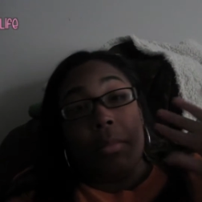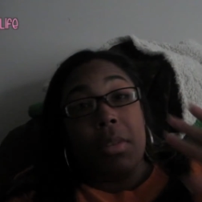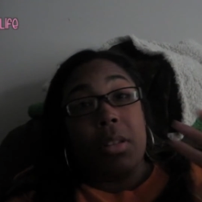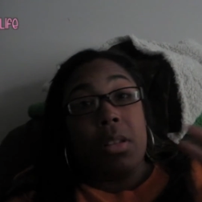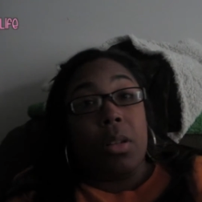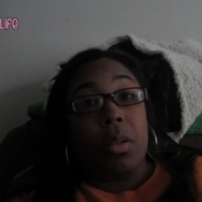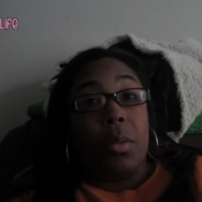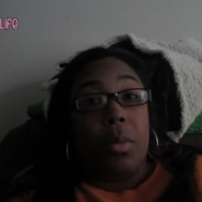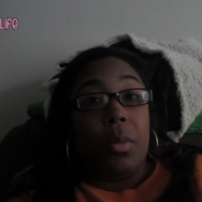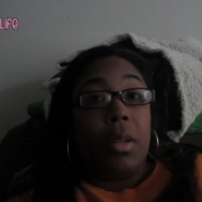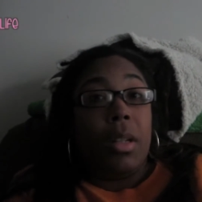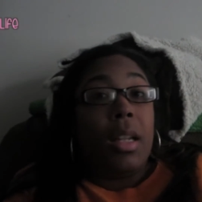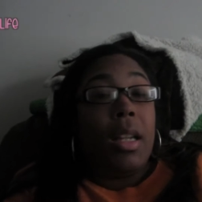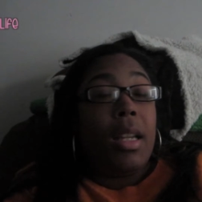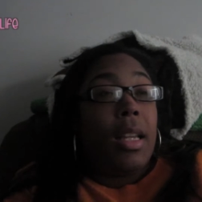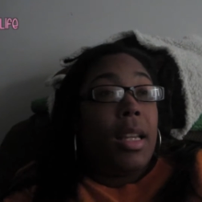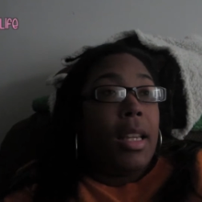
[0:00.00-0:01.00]
So
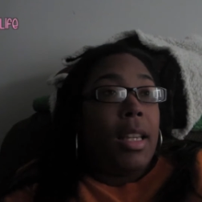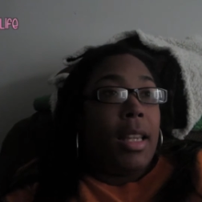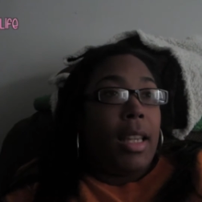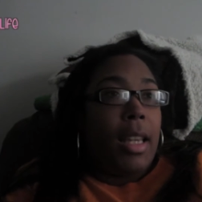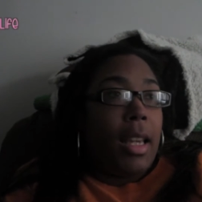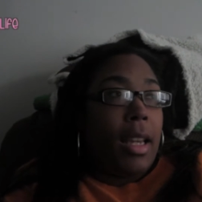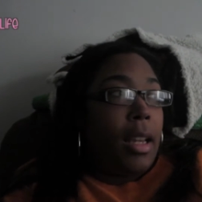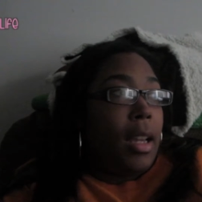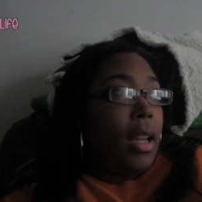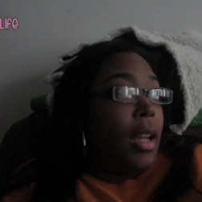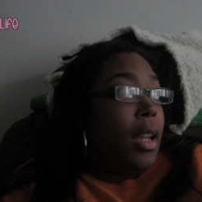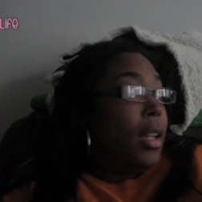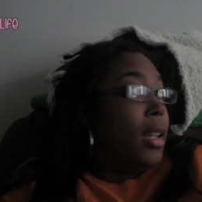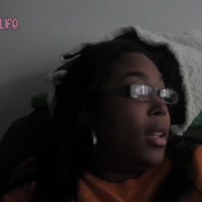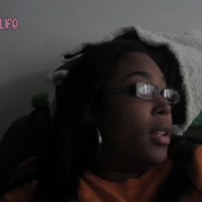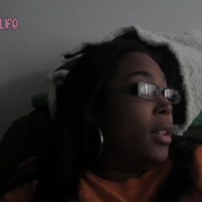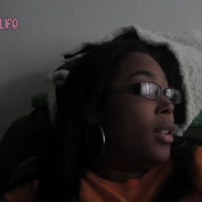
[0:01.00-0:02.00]
yeah,
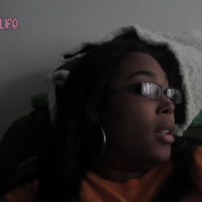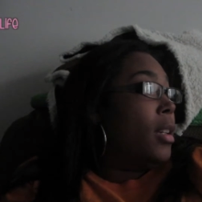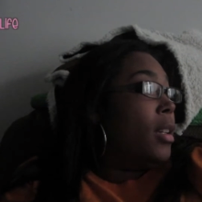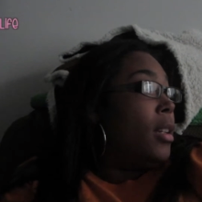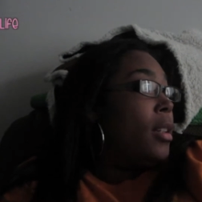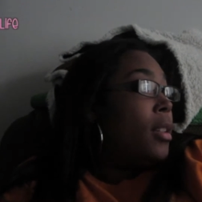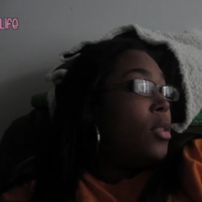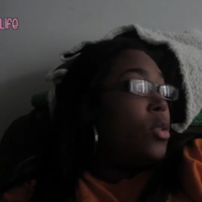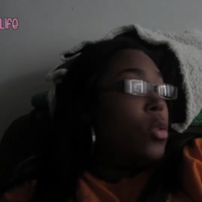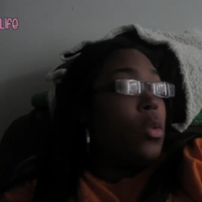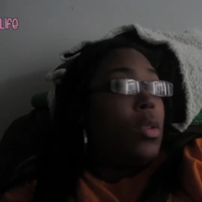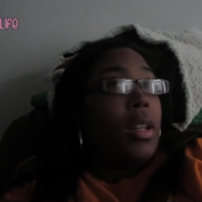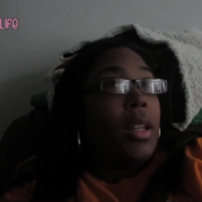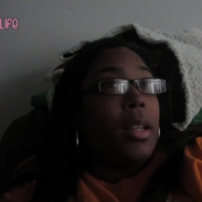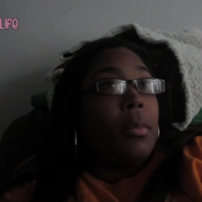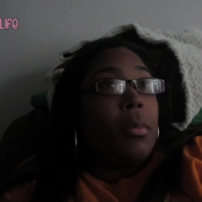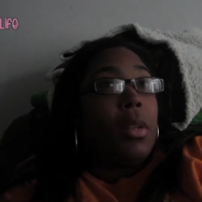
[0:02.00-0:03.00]
I told
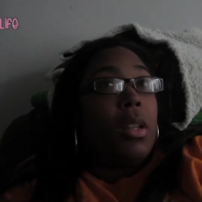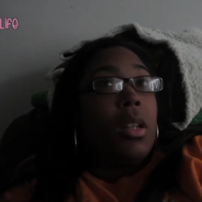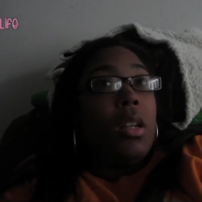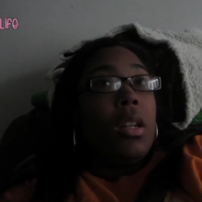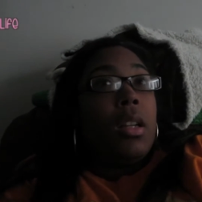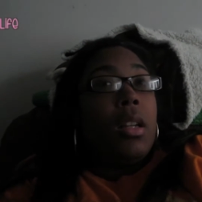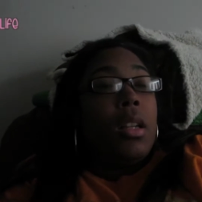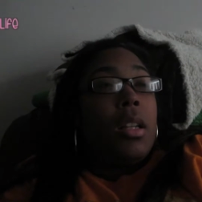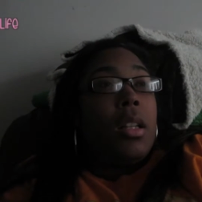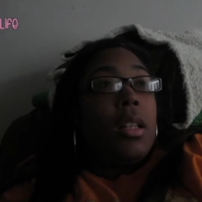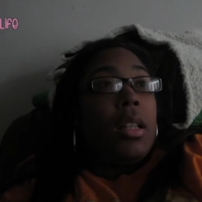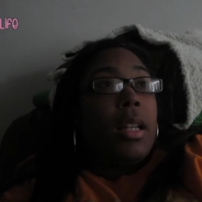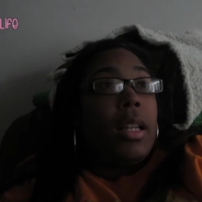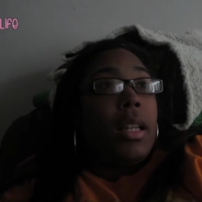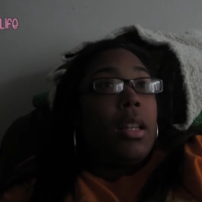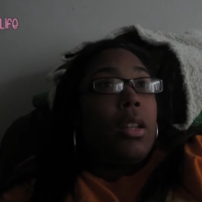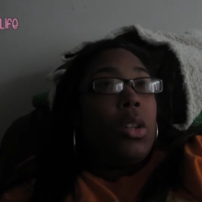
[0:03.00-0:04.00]
him,
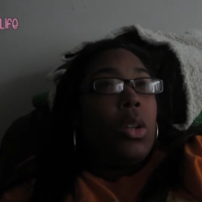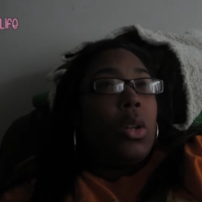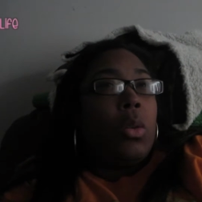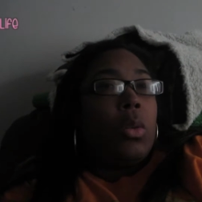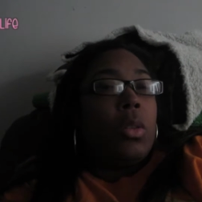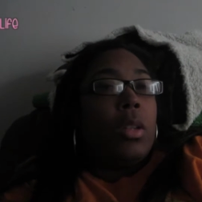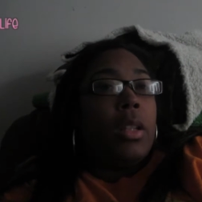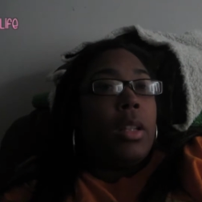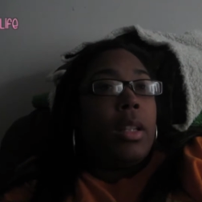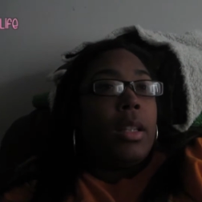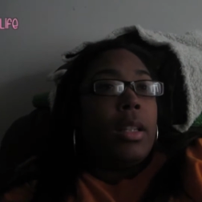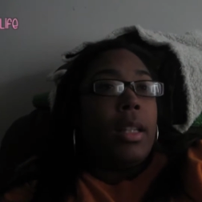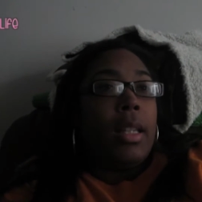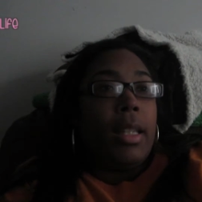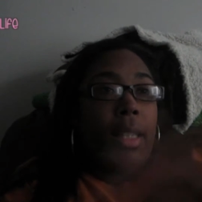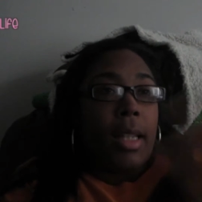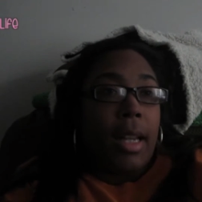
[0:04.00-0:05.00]
like, you know,
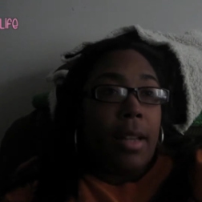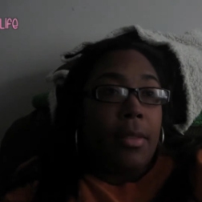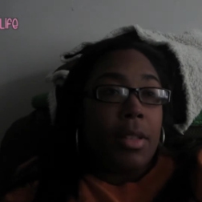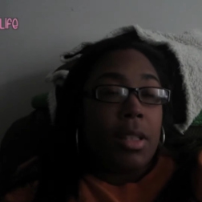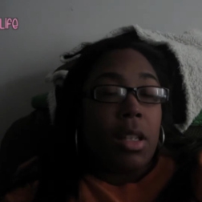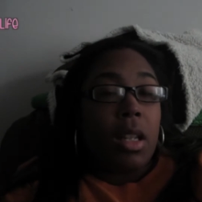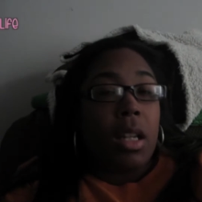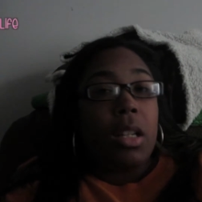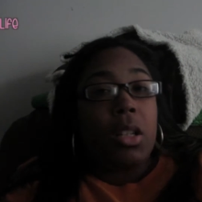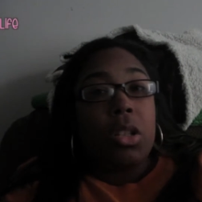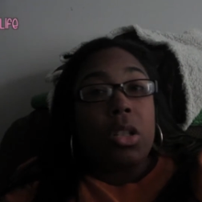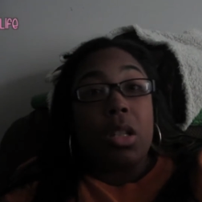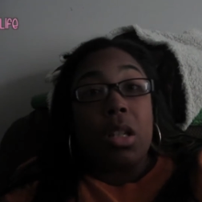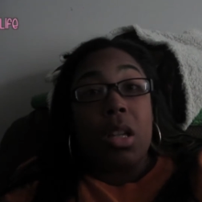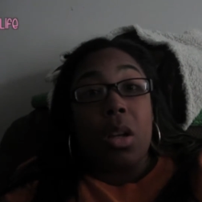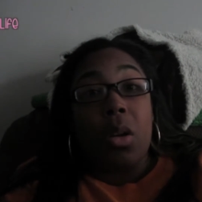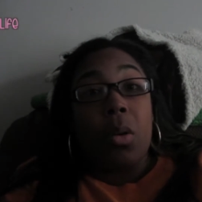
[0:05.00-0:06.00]
he could have his lunch
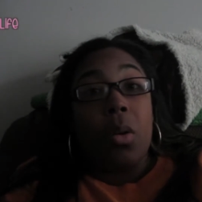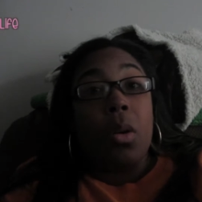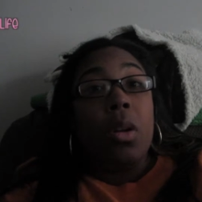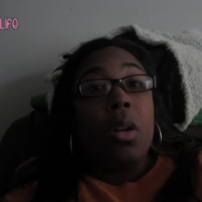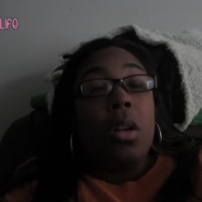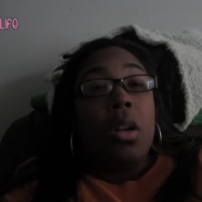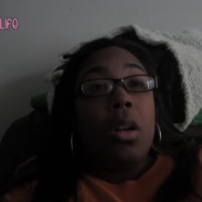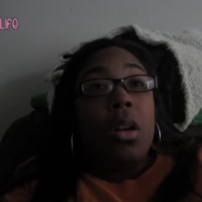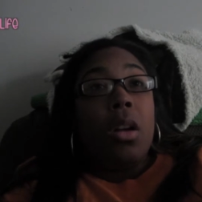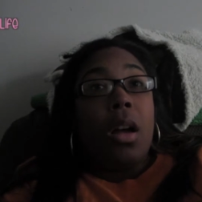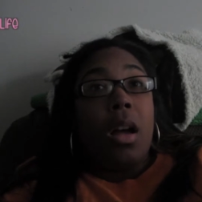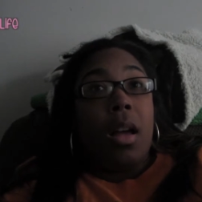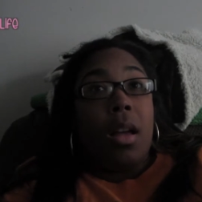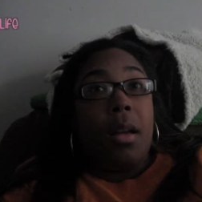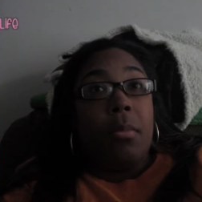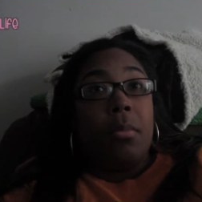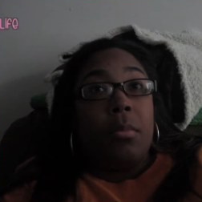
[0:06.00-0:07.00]
until
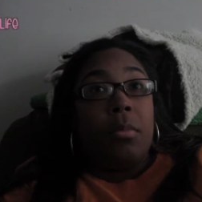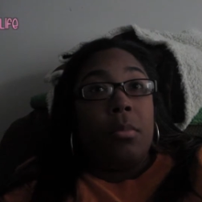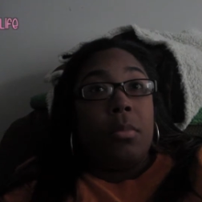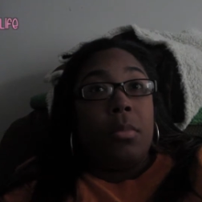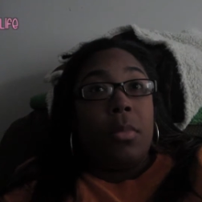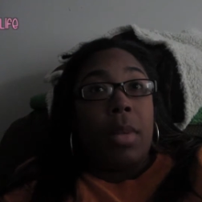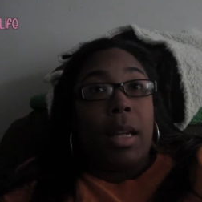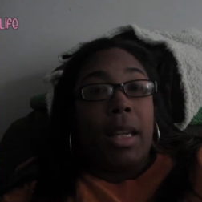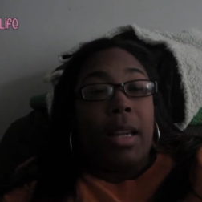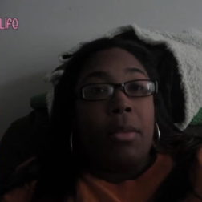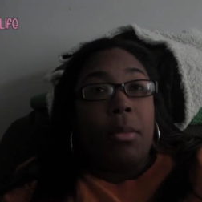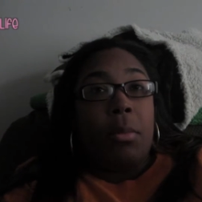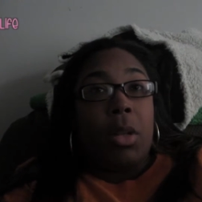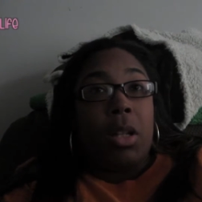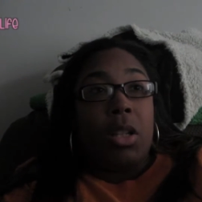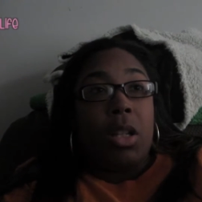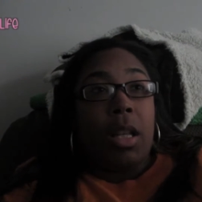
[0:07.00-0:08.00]
I gave
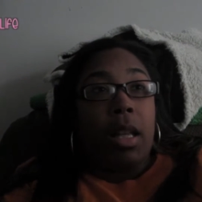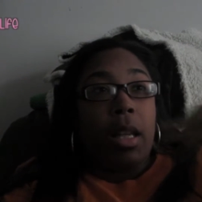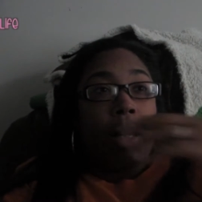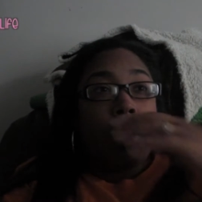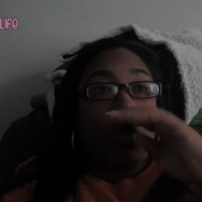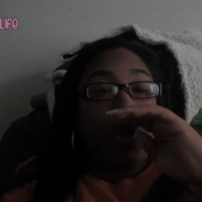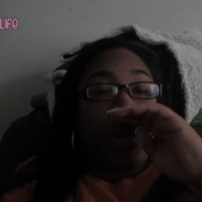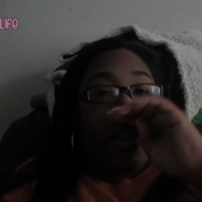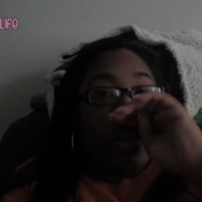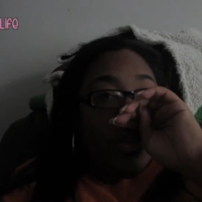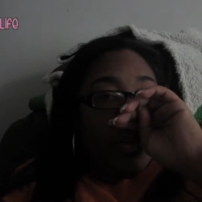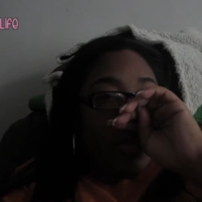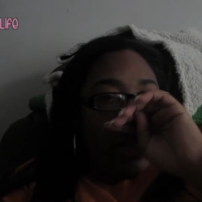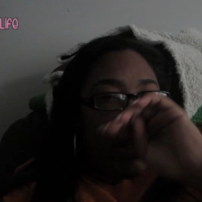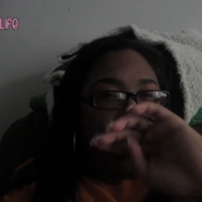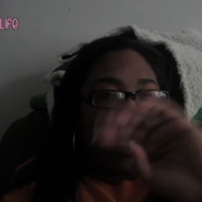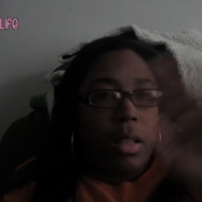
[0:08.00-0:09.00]
him lunch at like
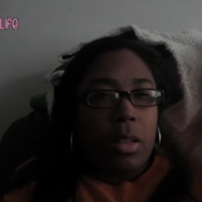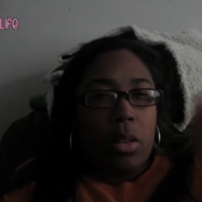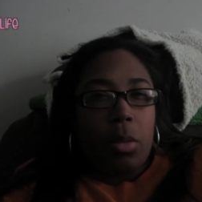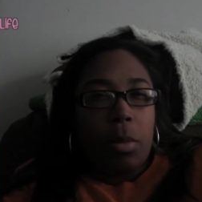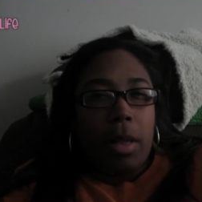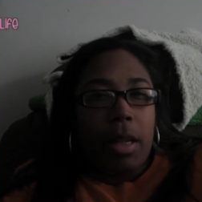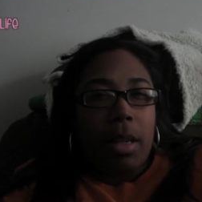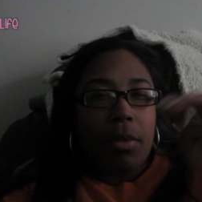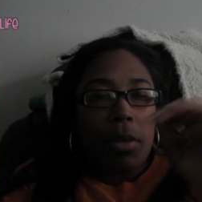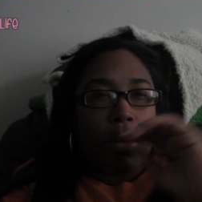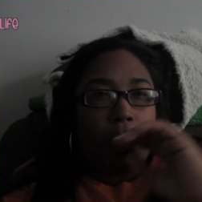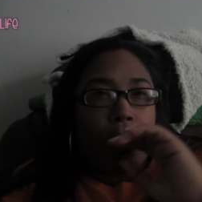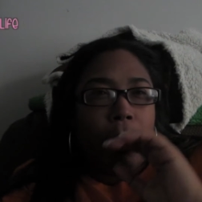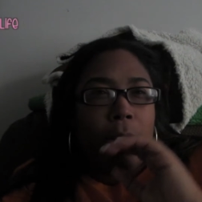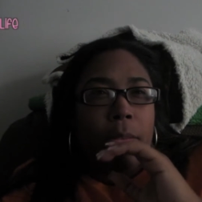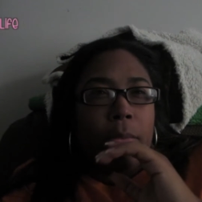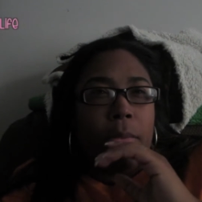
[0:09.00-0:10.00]
12, a little bit after
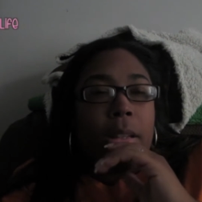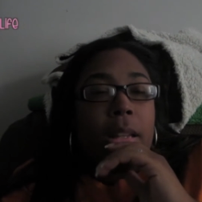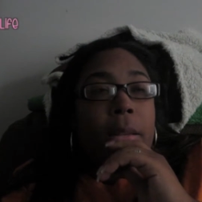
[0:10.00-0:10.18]
12,